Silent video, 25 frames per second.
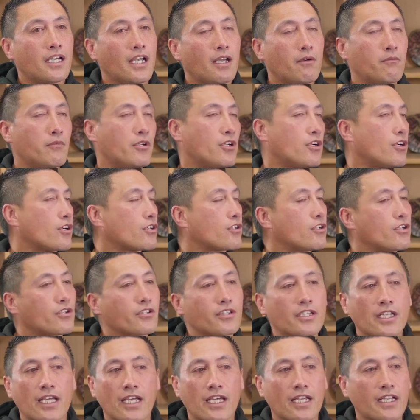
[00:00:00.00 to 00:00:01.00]
And when I
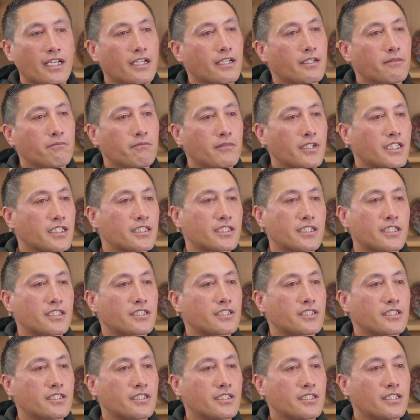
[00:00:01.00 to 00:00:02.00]
got that
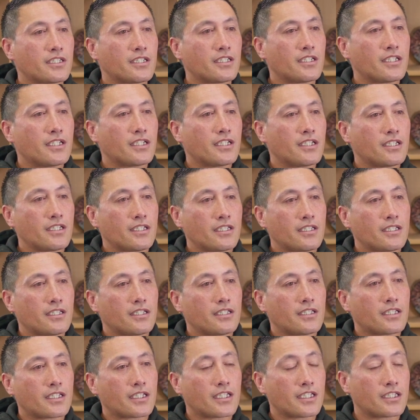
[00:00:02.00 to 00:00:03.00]
message,
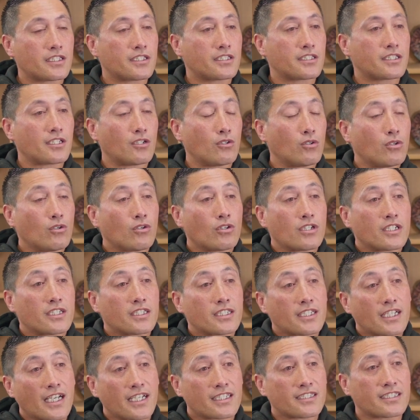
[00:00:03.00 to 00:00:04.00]
the kids are all
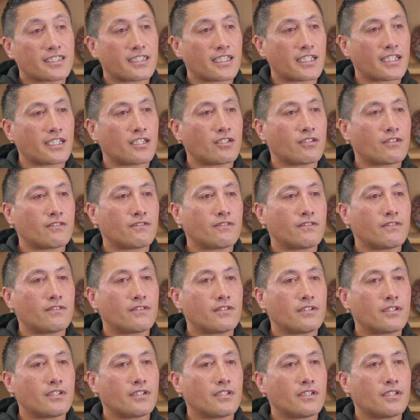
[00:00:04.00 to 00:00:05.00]
in custody of
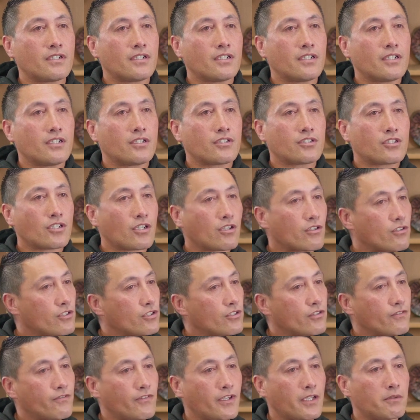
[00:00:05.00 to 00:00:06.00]
Child
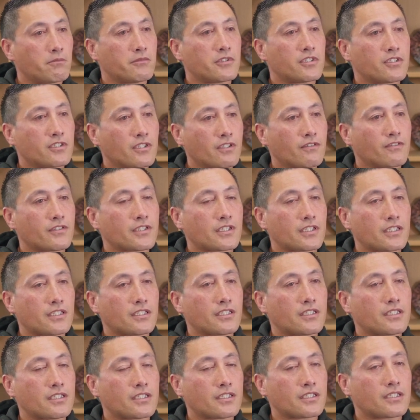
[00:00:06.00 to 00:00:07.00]
Youth Family
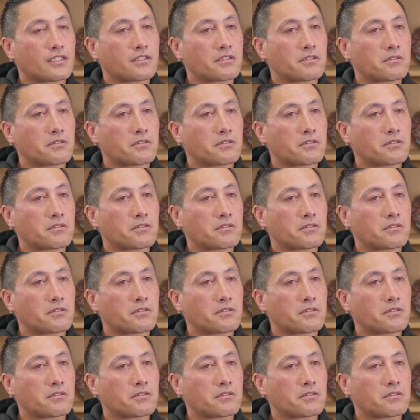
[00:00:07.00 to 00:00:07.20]
Services.